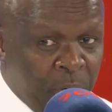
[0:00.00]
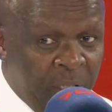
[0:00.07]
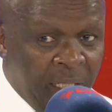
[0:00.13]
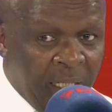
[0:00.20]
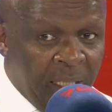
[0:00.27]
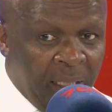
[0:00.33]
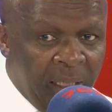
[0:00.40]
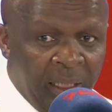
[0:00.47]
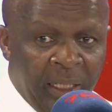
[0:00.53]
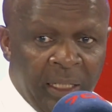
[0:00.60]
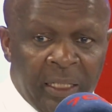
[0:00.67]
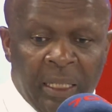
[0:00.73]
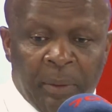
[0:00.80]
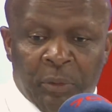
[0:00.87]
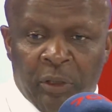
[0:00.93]
prudently
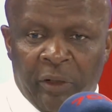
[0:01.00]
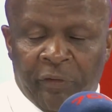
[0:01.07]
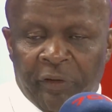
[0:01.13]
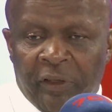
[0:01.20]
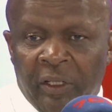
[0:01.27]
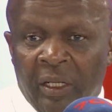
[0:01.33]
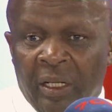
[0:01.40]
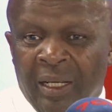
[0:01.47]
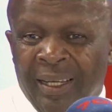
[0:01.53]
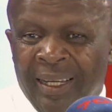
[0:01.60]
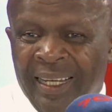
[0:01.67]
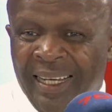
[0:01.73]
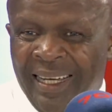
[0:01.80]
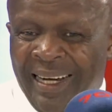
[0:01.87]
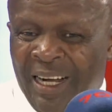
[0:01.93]
in terms of
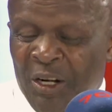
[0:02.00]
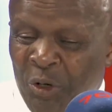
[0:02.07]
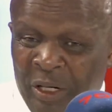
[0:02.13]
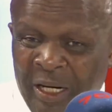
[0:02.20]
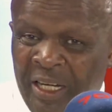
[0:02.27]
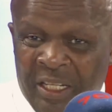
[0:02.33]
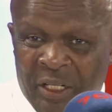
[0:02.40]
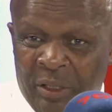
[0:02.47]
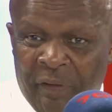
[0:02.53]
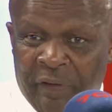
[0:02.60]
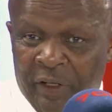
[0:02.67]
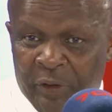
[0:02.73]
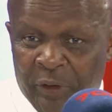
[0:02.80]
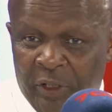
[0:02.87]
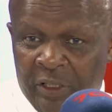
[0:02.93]
allocation
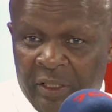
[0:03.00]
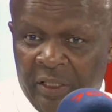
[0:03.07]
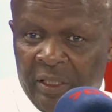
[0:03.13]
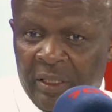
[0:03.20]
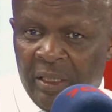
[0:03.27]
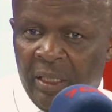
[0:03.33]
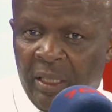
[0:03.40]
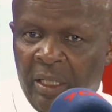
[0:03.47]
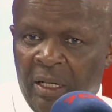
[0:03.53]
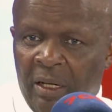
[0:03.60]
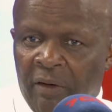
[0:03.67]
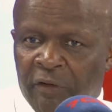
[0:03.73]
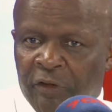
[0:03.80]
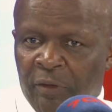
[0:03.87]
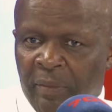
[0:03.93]
of resources
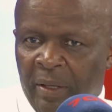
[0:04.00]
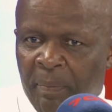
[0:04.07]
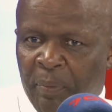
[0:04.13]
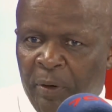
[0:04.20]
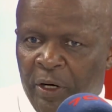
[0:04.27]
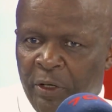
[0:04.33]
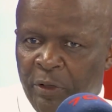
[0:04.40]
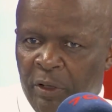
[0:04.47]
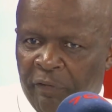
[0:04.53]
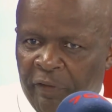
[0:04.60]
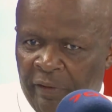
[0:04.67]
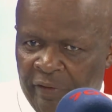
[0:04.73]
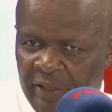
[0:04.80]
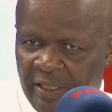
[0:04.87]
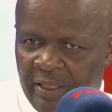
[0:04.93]
from the point of
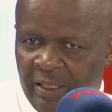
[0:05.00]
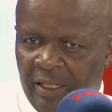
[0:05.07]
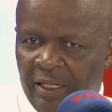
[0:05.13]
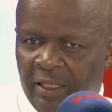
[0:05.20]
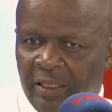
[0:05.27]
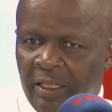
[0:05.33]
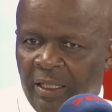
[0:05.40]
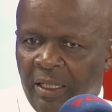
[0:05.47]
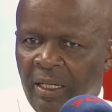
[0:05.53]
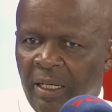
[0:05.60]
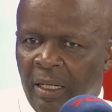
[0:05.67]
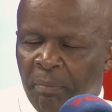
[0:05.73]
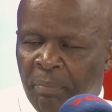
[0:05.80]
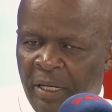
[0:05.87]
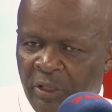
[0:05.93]
infrastructure,
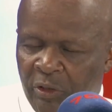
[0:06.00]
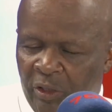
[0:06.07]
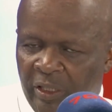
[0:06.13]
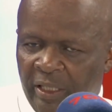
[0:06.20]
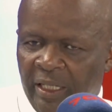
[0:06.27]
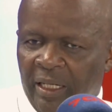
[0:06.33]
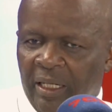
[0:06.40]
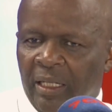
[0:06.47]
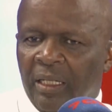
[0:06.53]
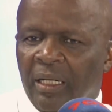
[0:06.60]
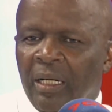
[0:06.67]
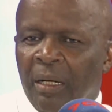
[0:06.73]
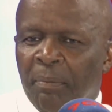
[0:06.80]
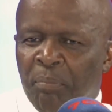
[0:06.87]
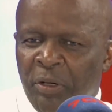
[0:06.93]
personnel,
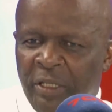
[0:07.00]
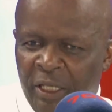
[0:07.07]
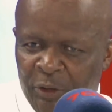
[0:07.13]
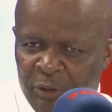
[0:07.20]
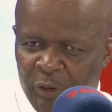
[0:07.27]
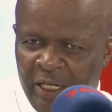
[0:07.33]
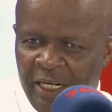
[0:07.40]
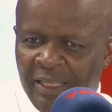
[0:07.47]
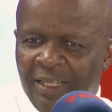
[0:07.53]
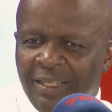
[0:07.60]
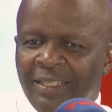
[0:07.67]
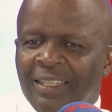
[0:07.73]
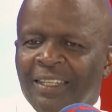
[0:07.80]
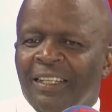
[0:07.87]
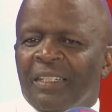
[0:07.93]
putting together
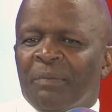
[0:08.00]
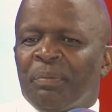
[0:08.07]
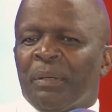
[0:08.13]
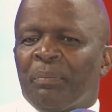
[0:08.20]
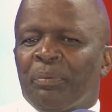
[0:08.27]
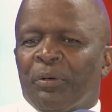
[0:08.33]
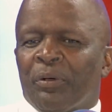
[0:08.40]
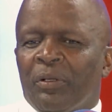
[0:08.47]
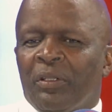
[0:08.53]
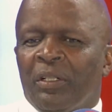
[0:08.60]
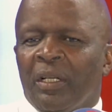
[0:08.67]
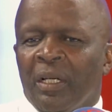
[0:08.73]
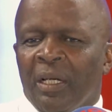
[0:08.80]
skilled people,